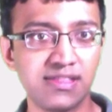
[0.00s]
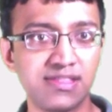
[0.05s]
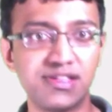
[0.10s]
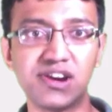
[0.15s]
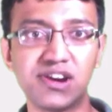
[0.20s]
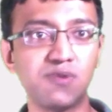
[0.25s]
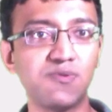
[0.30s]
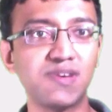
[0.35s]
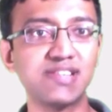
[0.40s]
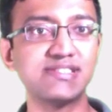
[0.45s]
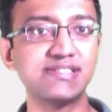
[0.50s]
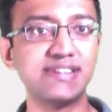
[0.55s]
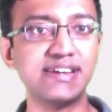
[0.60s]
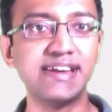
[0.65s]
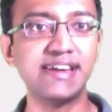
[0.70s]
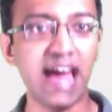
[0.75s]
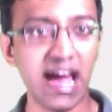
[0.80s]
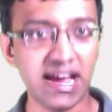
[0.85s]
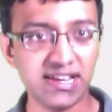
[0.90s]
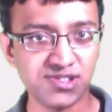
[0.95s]
The request
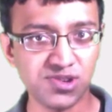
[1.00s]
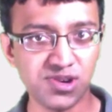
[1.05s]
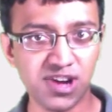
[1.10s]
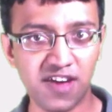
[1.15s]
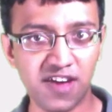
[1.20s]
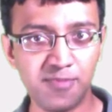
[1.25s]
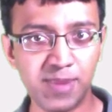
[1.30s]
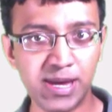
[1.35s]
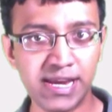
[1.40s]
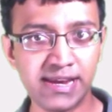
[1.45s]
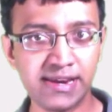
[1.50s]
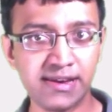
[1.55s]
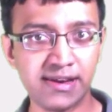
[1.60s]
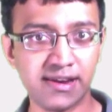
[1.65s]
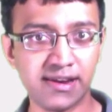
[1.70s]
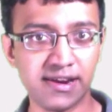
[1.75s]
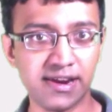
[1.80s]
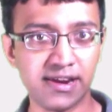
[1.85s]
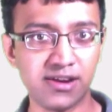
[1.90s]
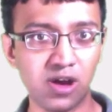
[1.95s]
syntax could have been
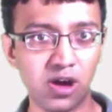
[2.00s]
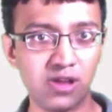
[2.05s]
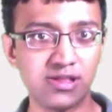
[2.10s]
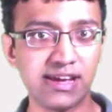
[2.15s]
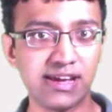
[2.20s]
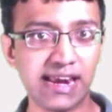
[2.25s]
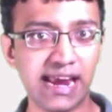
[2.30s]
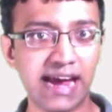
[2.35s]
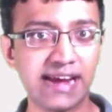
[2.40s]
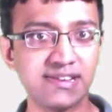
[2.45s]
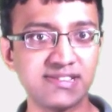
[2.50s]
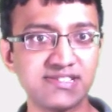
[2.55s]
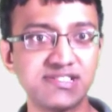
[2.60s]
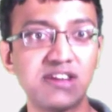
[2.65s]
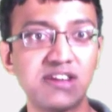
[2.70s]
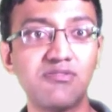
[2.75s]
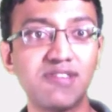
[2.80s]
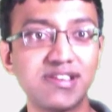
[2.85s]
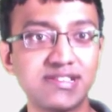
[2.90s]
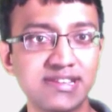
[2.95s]
incorrect, or the client is
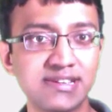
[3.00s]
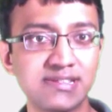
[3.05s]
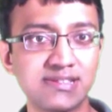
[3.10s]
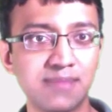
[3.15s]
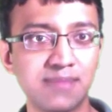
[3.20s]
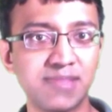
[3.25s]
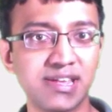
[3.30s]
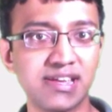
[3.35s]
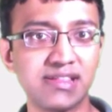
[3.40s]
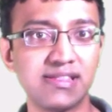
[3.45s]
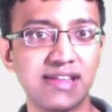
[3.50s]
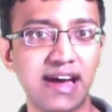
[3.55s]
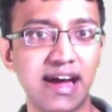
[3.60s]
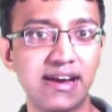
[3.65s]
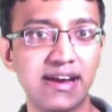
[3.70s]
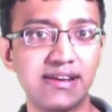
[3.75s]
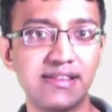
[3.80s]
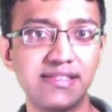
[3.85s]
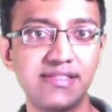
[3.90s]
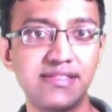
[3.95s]
requesting something
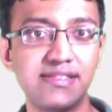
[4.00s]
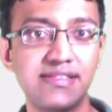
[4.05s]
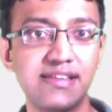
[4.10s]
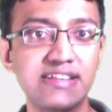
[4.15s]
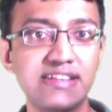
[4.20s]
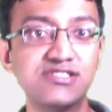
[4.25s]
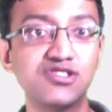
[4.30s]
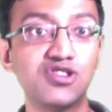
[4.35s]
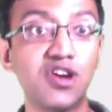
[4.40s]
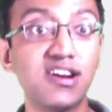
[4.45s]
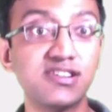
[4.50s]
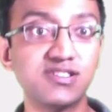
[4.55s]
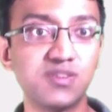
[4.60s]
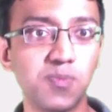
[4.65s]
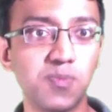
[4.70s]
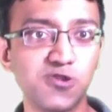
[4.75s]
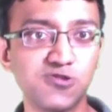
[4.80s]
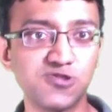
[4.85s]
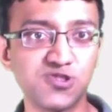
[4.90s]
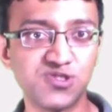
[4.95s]
that it's not
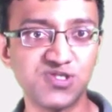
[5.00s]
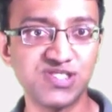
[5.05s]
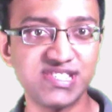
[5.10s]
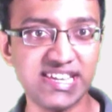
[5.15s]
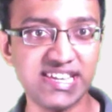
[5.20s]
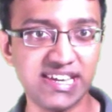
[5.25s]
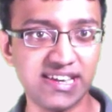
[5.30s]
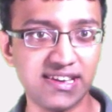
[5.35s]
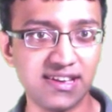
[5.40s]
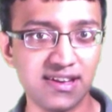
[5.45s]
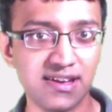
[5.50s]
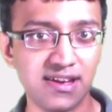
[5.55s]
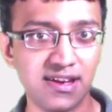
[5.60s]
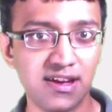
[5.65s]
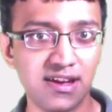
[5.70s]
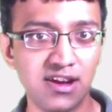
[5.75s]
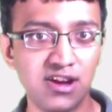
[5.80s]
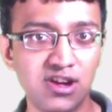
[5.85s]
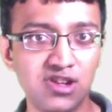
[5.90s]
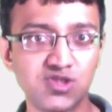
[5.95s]
supposed to see.
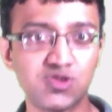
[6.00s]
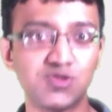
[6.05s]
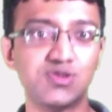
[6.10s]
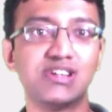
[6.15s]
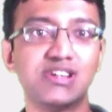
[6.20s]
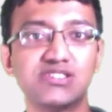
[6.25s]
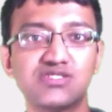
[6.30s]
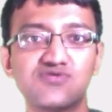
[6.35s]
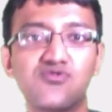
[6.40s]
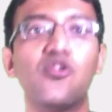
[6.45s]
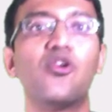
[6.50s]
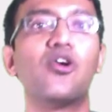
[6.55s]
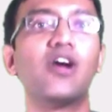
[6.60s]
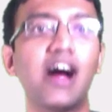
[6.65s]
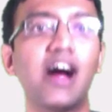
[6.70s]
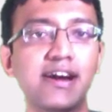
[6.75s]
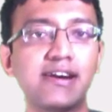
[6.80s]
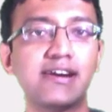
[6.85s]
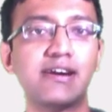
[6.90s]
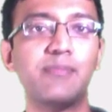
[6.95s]
So there is
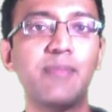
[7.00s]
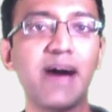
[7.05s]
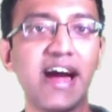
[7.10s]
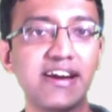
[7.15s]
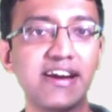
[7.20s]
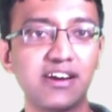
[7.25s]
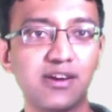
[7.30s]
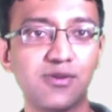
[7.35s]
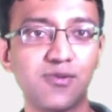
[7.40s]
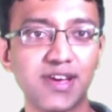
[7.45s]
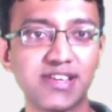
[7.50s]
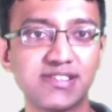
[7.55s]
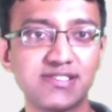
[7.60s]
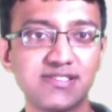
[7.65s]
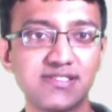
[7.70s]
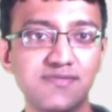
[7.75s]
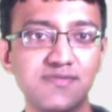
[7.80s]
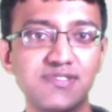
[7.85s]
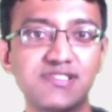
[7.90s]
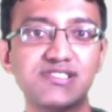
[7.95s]
400 bad
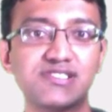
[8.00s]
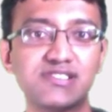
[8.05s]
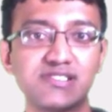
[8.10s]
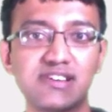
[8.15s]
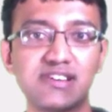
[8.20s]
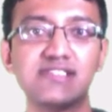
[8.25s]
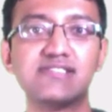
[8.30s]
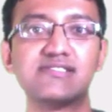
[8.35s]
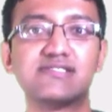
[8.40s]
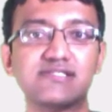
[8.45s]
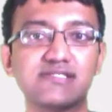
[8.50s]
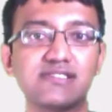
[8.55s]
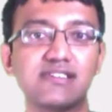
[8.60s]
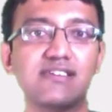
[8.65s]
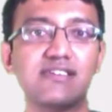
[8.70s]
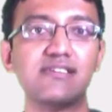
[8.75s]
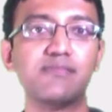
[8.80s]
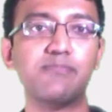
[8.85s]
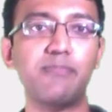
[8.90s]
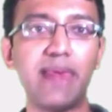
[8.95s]
requests, which is
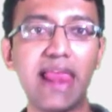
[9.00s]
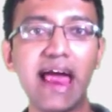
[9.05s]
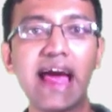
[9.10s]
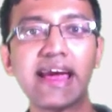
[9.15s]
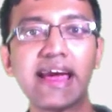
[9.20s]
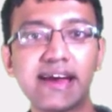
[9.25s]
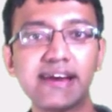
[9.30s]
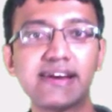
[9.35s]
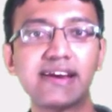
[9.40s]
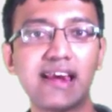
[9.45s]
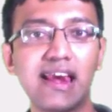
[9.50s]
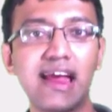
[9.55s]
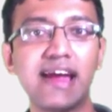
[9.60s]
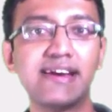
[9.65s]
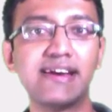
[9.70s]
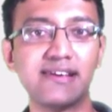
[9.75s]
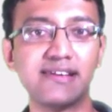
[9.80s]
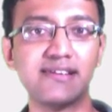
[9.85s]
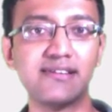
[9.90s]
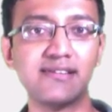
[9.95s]
a blanket
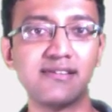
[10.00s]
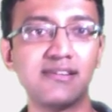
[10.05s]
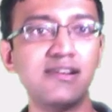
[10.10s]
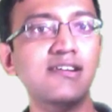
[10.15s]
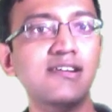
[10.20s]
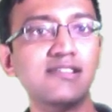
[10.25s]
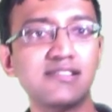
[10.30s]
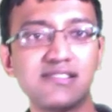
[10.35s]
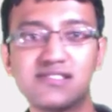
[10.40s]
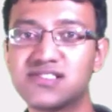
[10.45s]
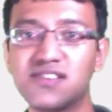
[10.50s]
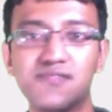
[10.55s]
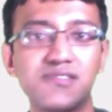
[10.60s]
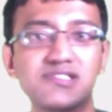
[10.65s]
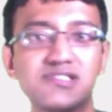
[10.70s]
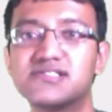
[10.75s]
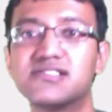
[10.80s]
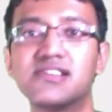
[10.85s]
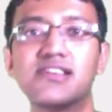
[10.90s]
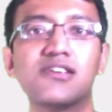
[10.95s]
client error. The
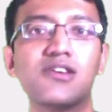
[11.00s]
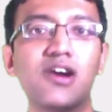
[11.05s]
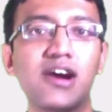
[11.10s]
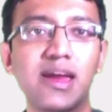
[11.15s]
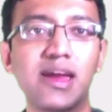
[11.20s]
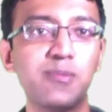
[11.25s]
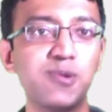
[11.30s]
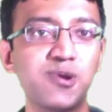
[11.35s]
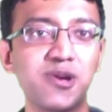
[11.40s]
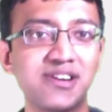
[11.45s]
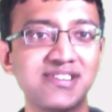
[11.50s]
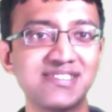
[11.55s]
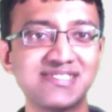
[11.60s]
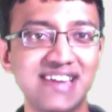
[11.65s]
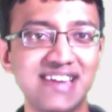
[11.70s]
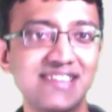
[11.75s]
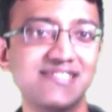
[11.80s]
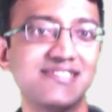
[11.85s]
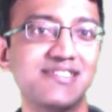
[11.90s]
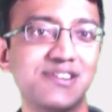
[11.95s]
server is really not able to
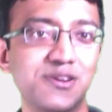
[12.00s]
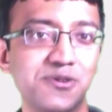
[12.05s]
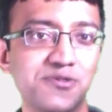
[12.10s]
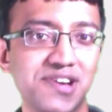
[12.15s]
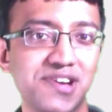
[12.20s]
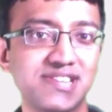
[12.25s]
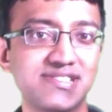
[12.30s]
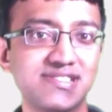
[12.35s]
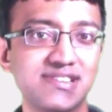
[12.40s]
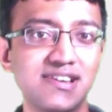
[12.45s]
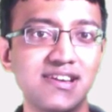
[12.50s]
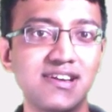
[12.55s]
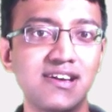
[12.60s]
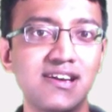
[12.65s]
understand the request.